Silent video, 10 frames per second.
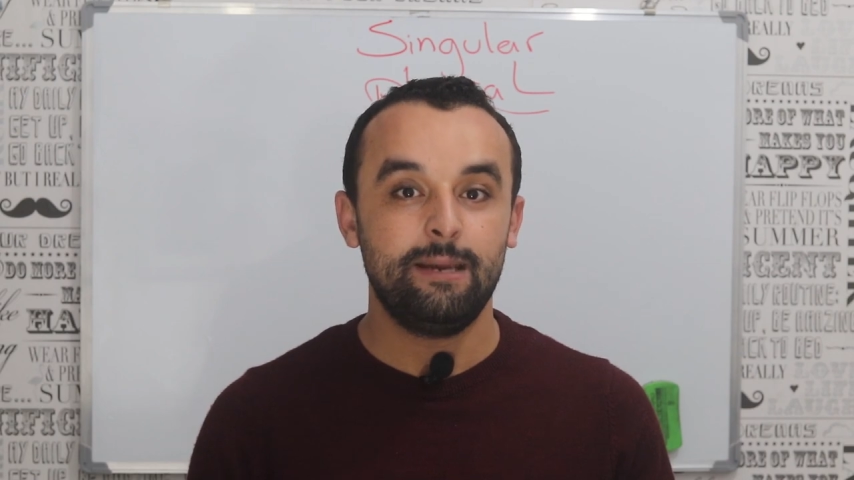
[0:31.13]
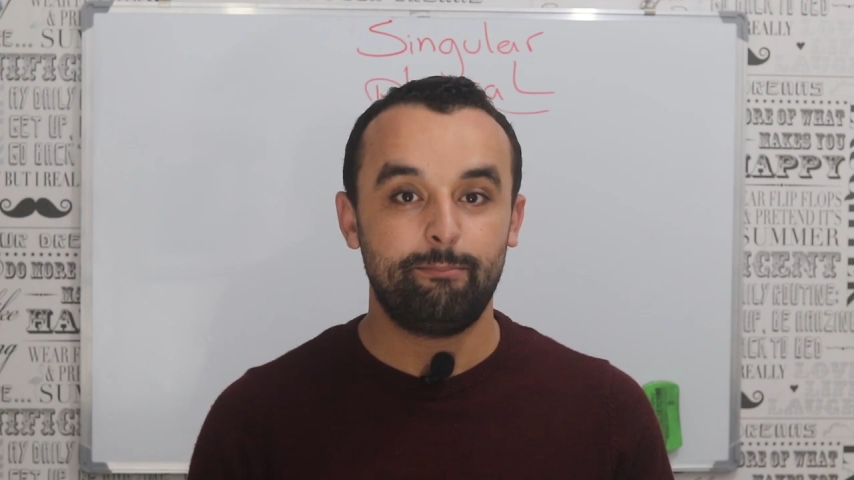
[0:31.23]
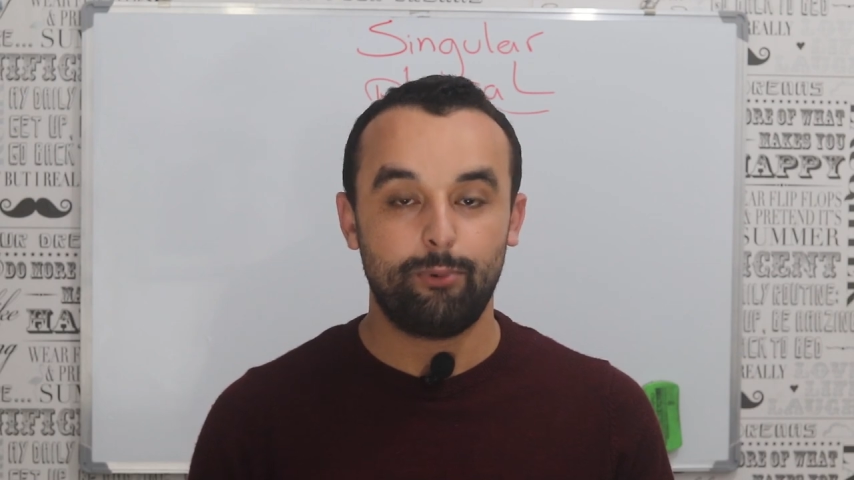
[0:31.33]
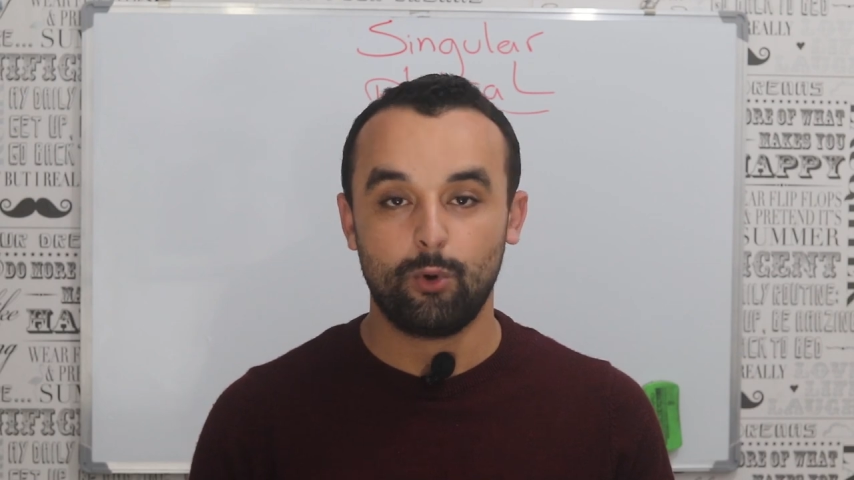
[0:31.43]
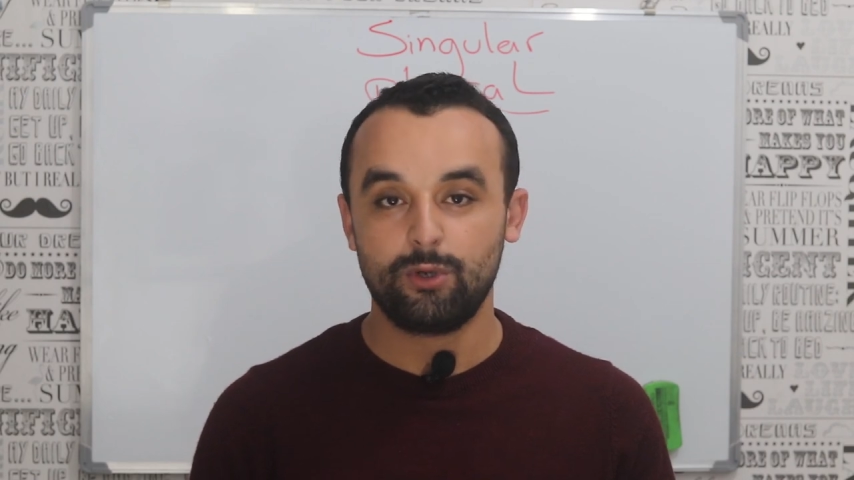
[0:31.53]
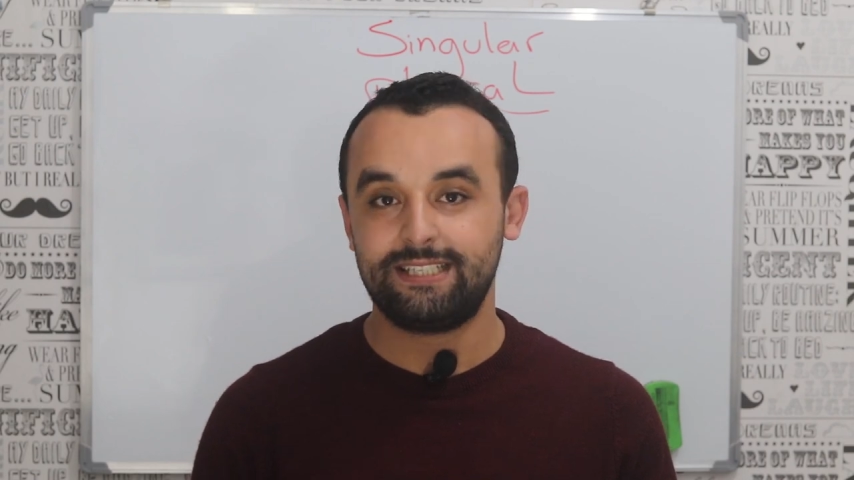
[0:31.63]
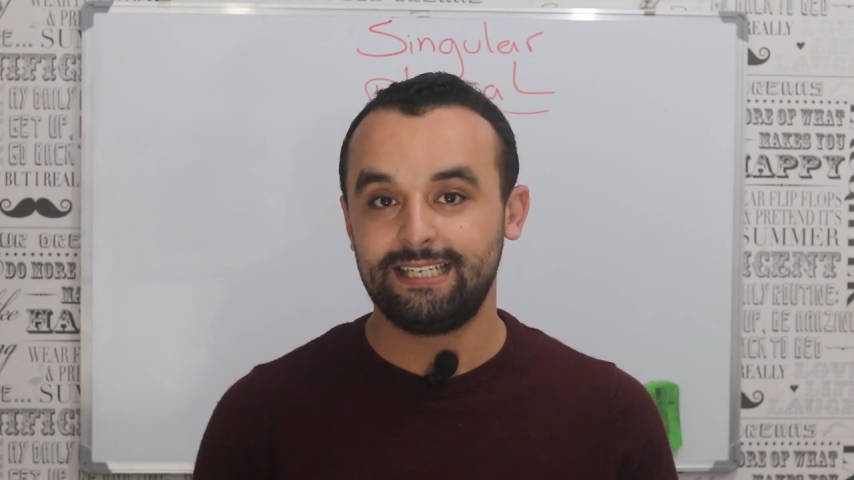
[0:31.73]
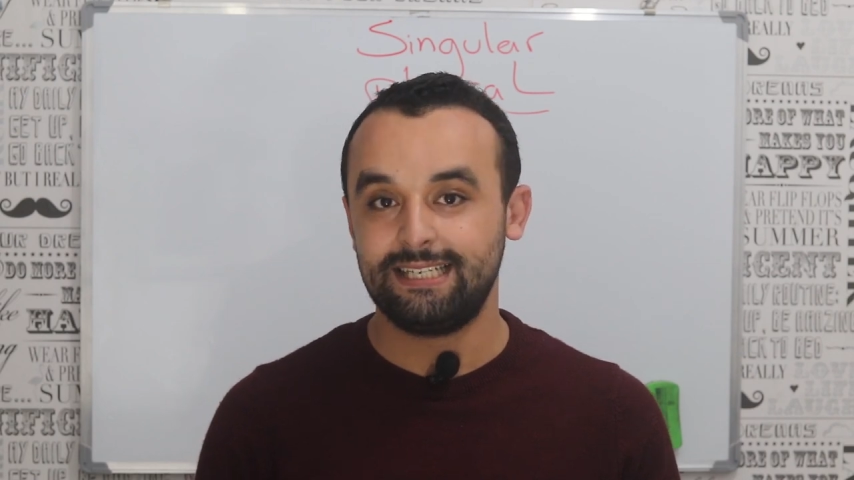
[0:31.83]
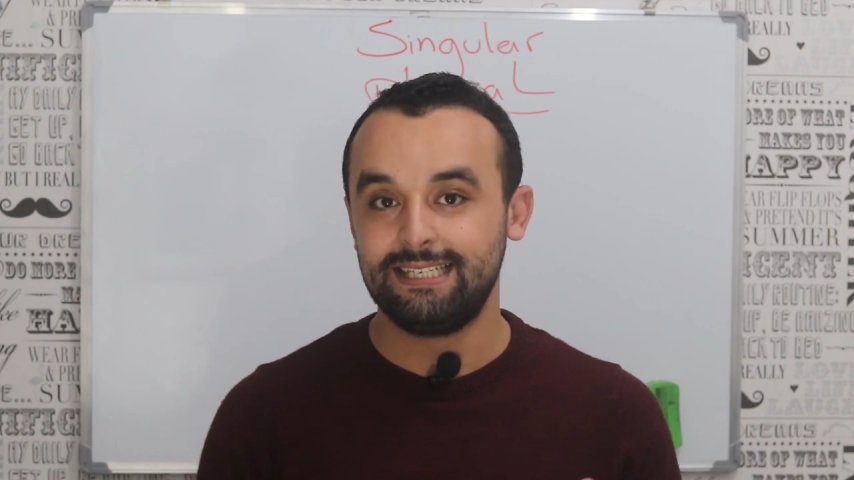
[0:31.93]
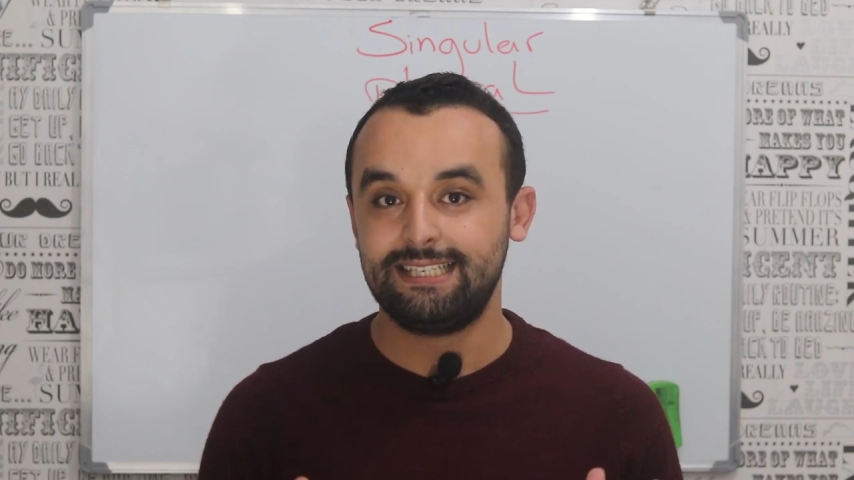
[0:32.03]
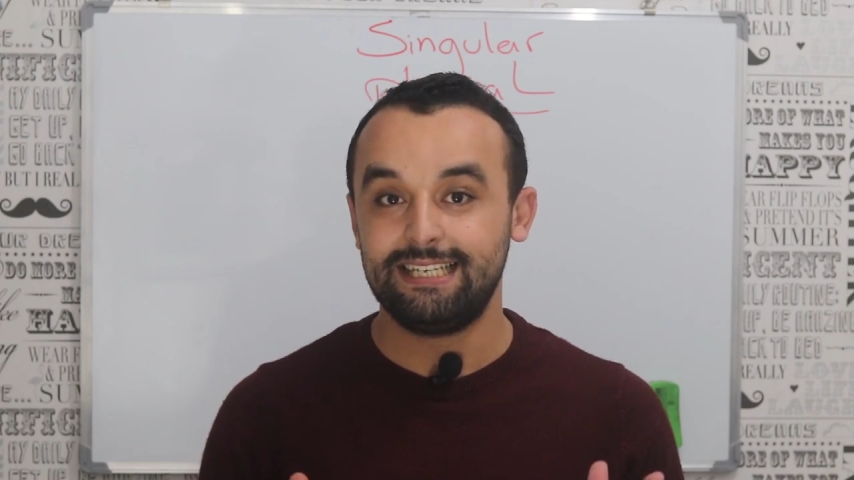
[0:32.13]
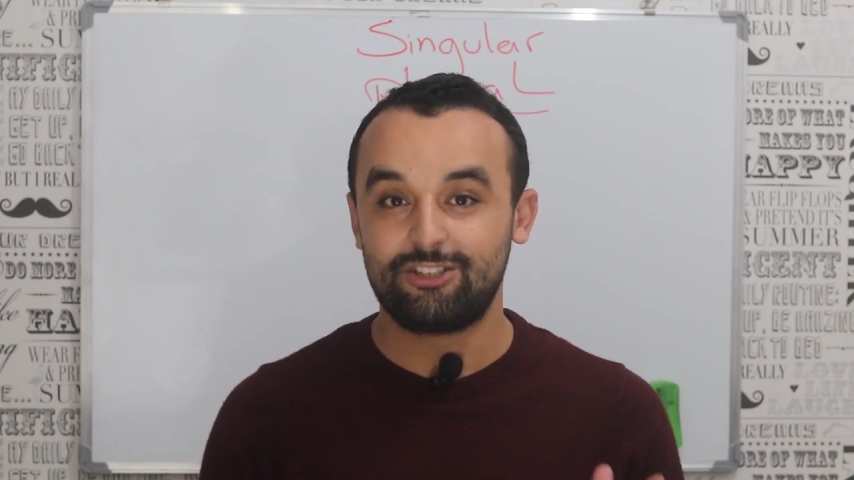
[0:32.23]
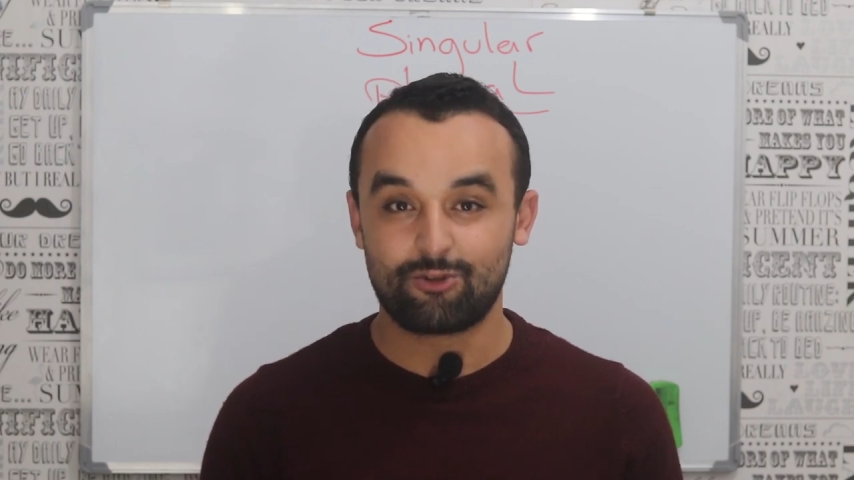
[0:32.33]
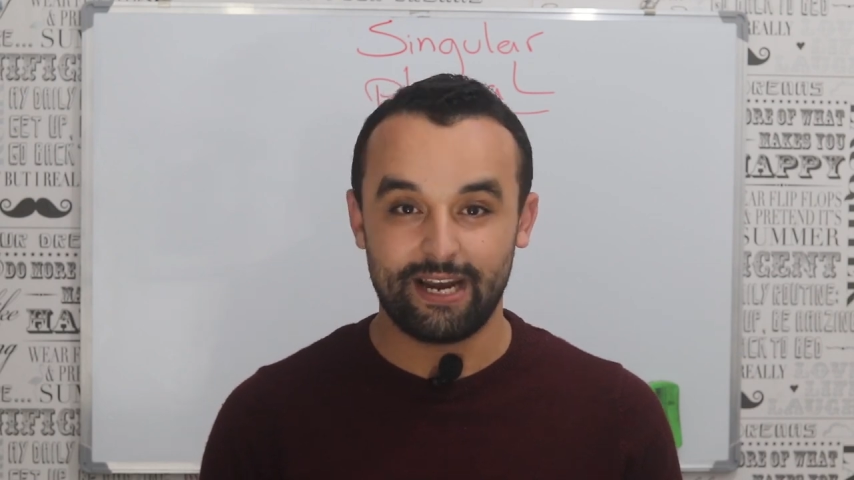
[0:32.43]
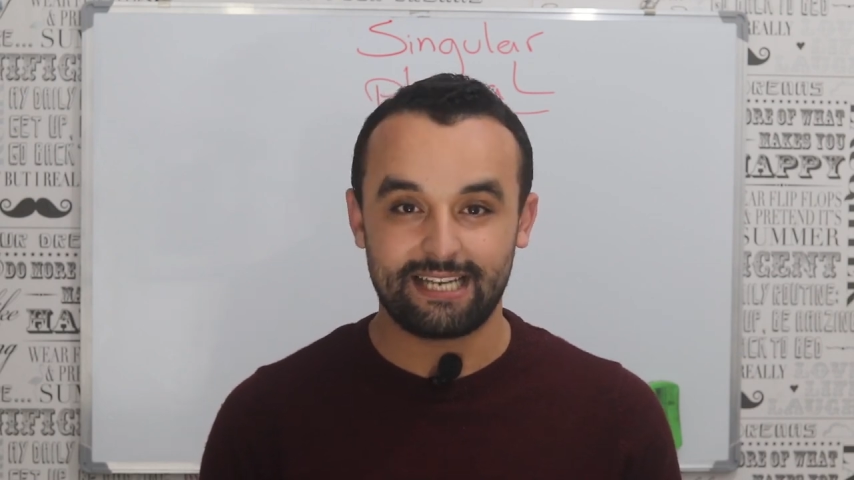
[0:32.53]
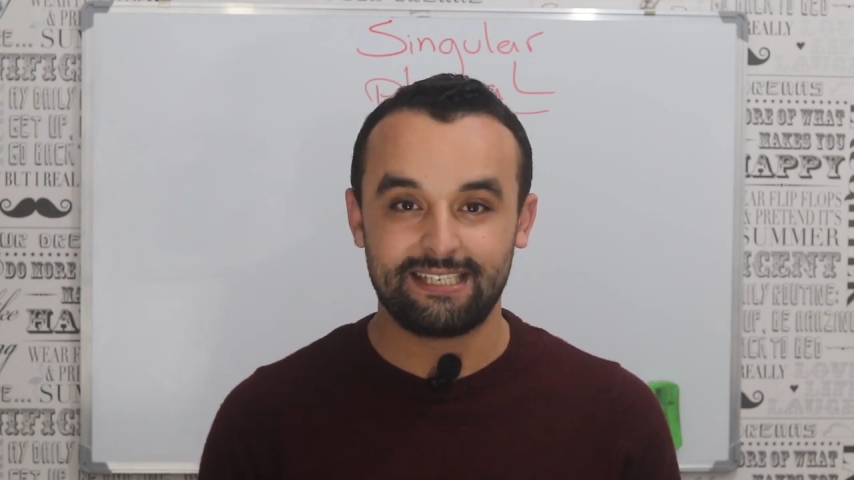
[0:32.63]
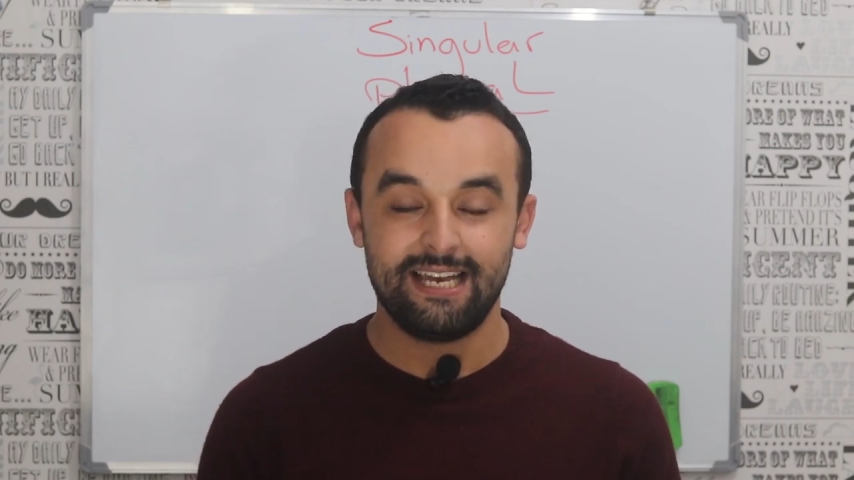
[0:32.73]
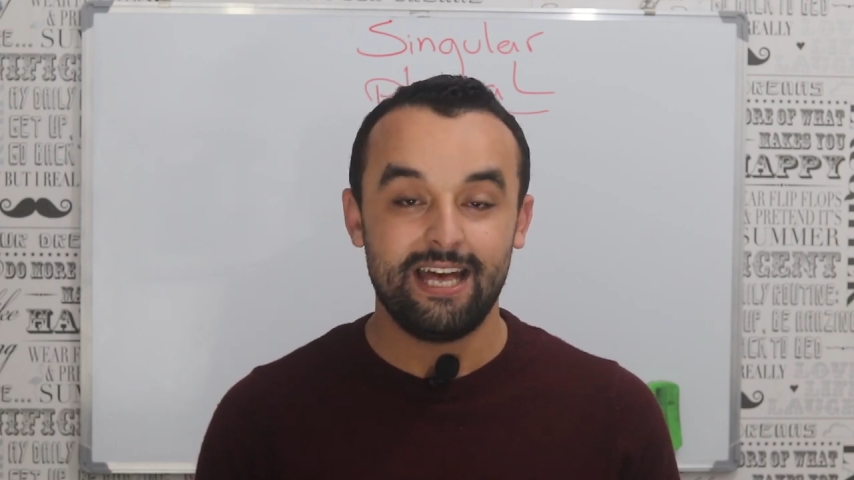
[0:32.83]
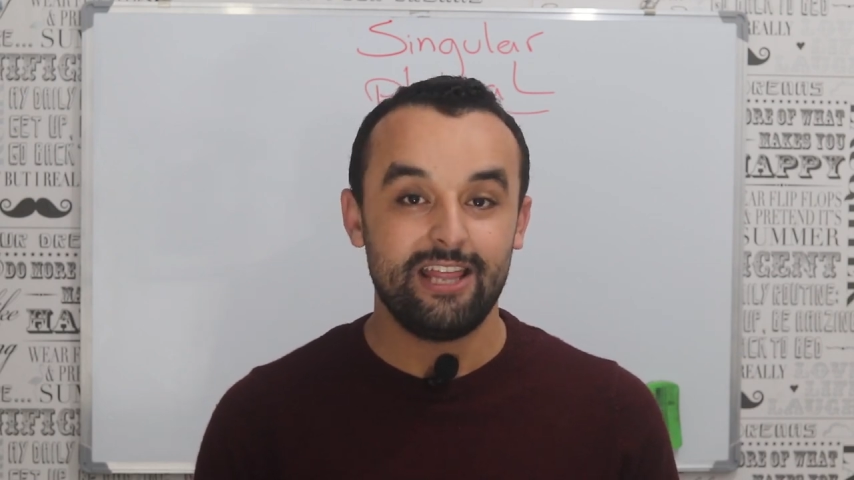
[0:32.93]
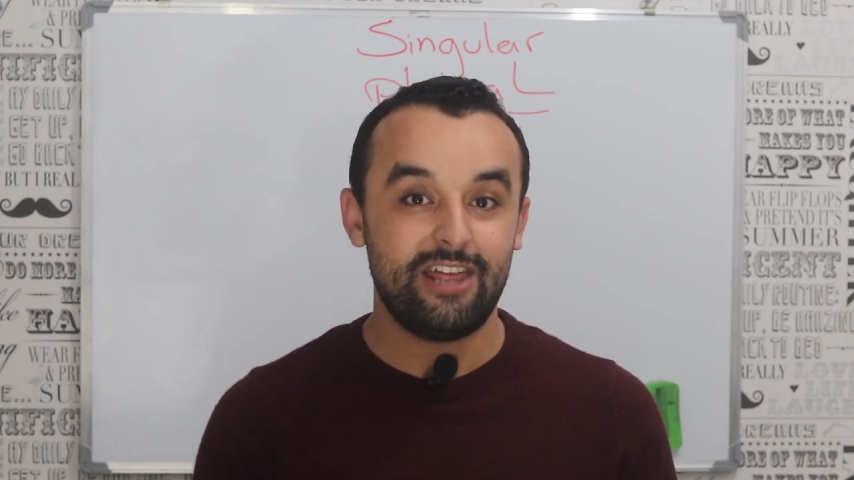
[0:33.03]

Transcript: important tricks